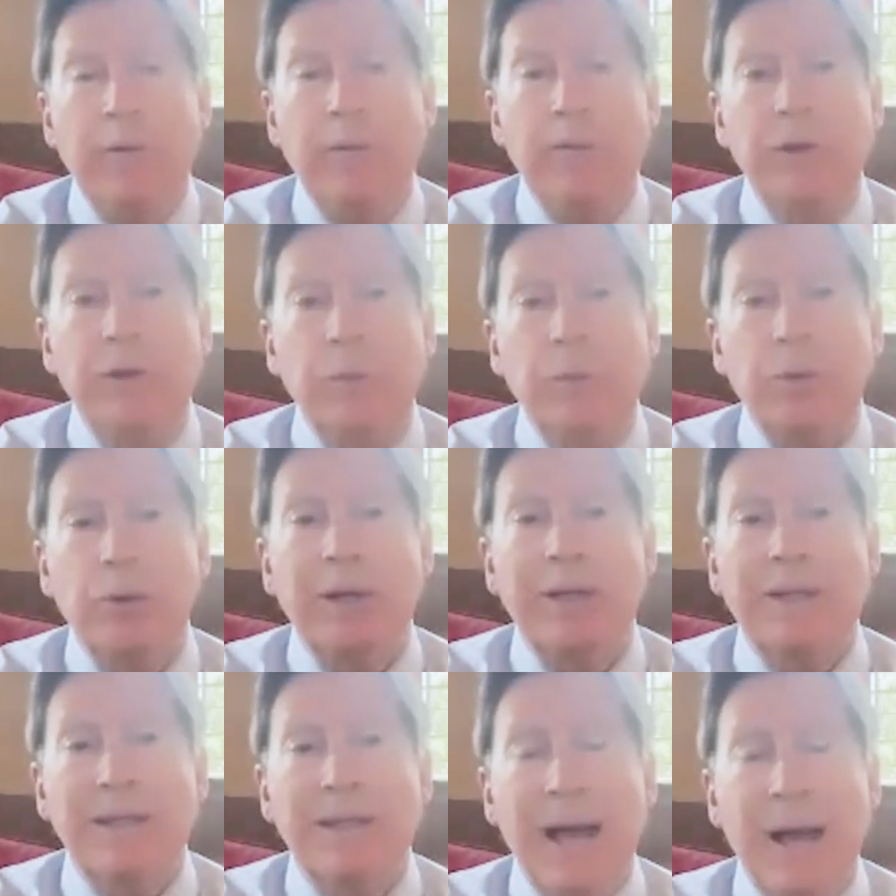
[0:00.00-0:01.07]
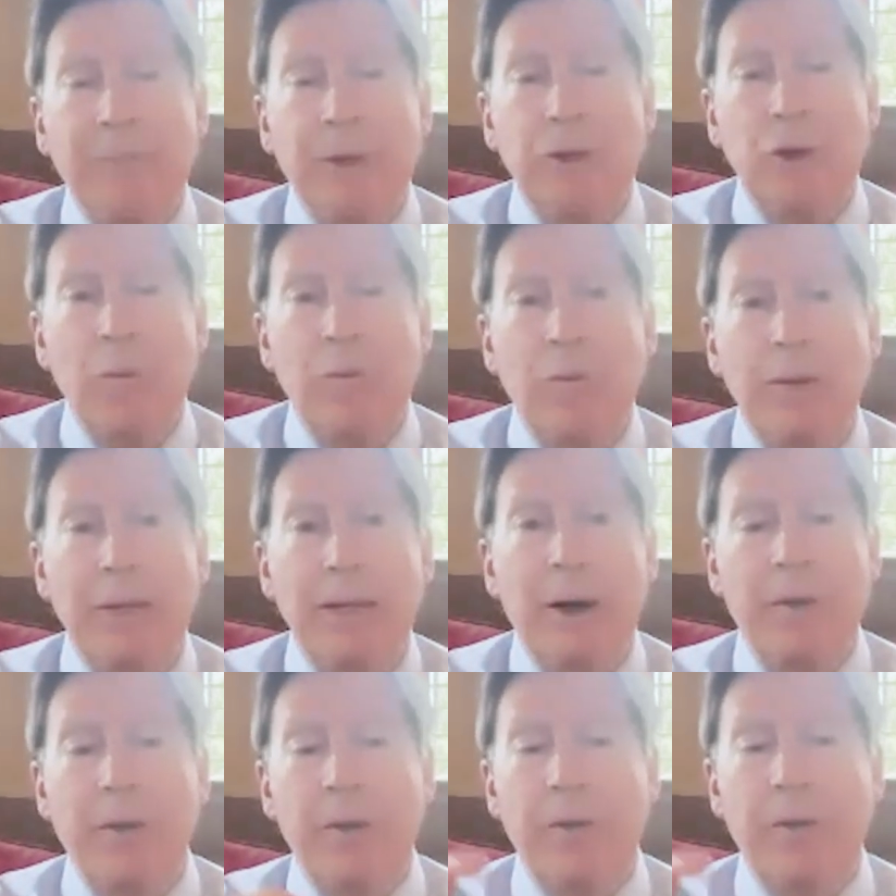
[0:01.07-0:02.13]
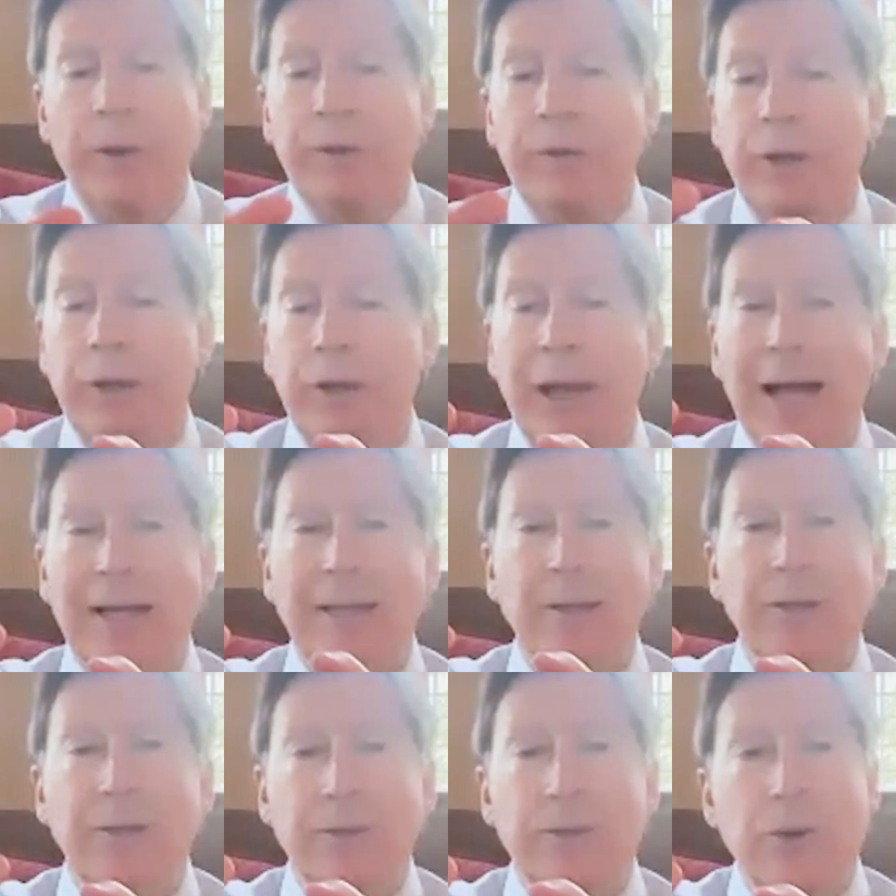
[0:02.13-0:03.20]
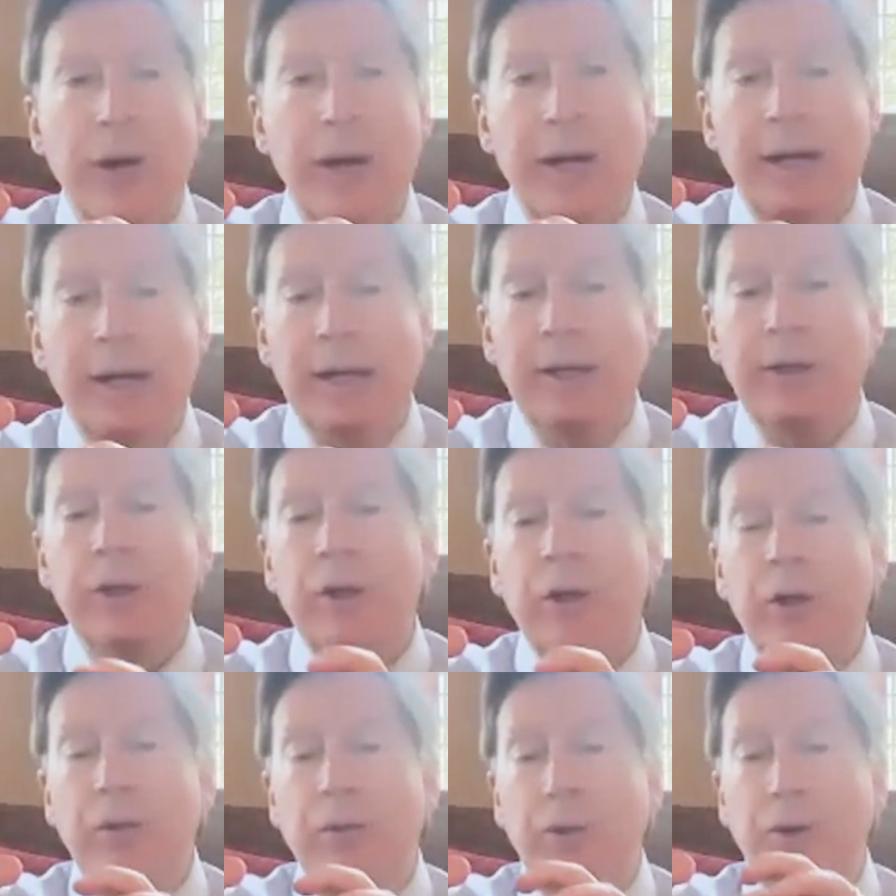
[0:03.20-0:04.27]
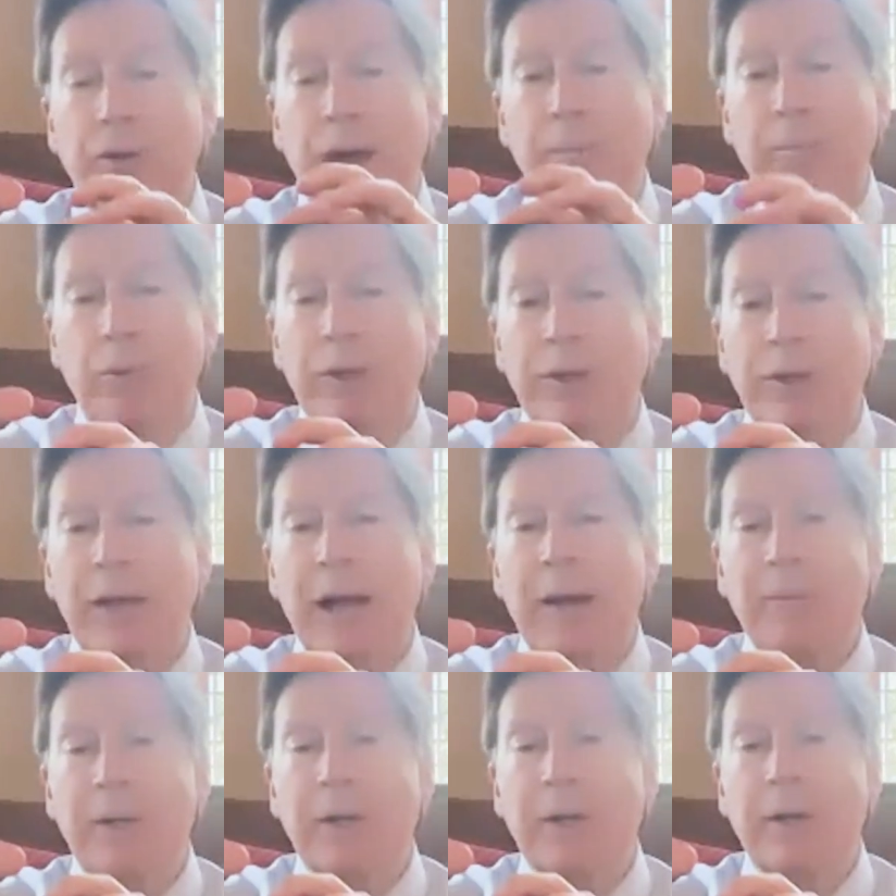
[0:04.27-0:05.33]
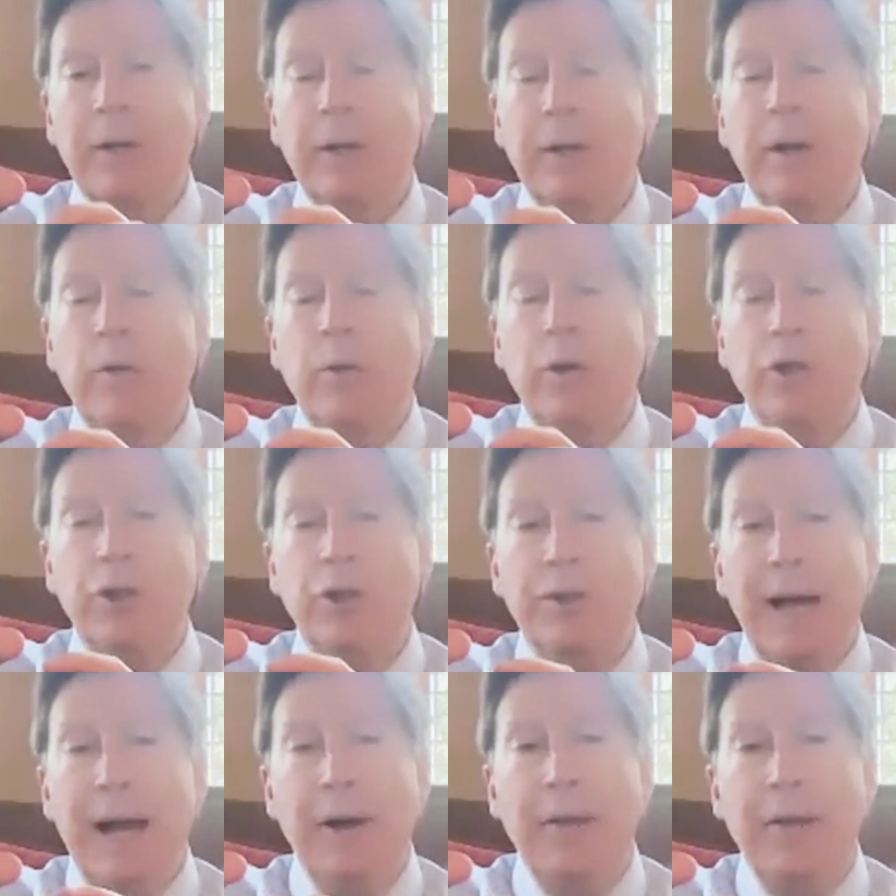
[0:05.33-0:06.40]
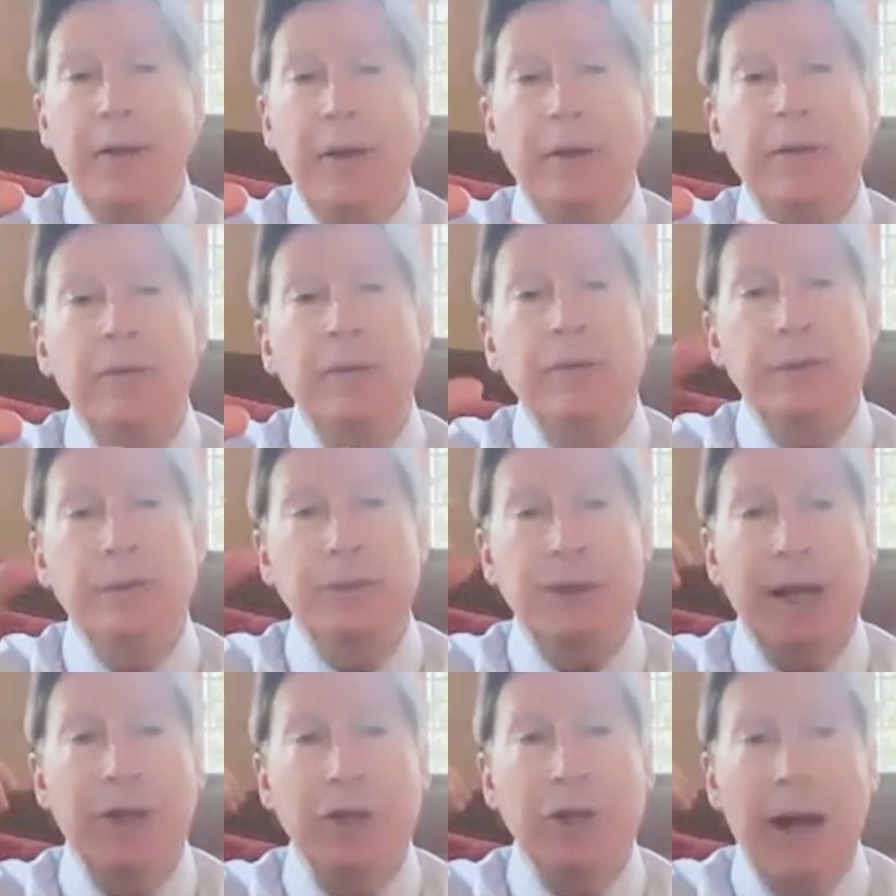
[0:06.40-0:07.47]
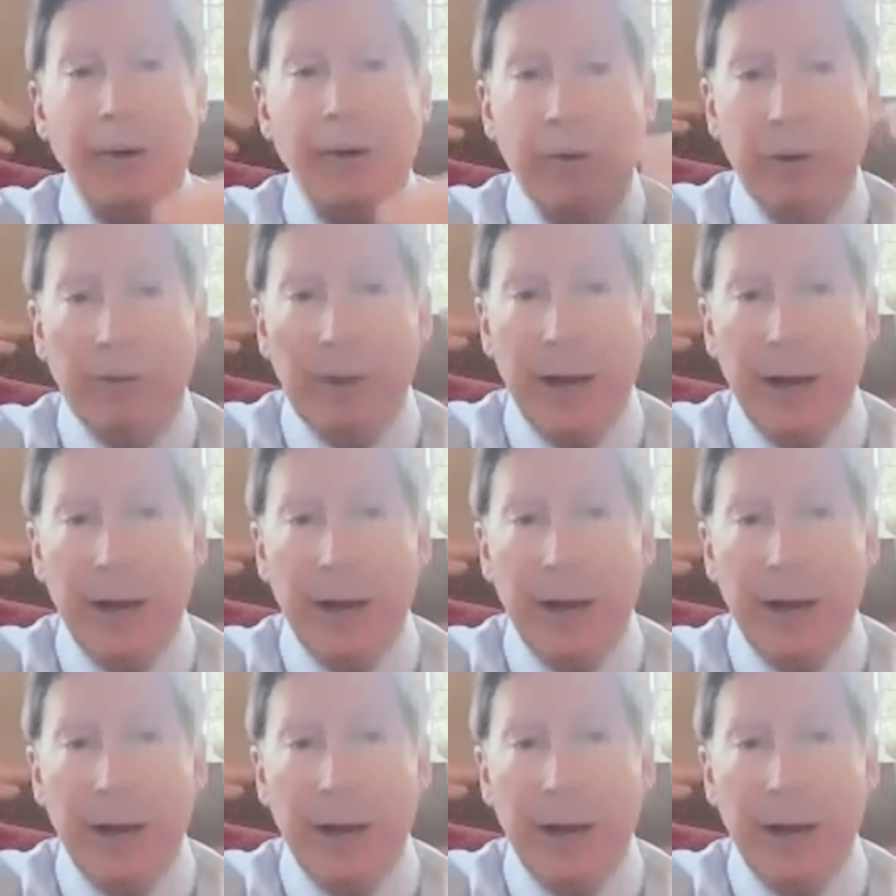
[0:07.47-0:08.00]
your presynaptic dopamine. Now, what the classic training is, you've got presynaptic, which are down in the substantia nigra, down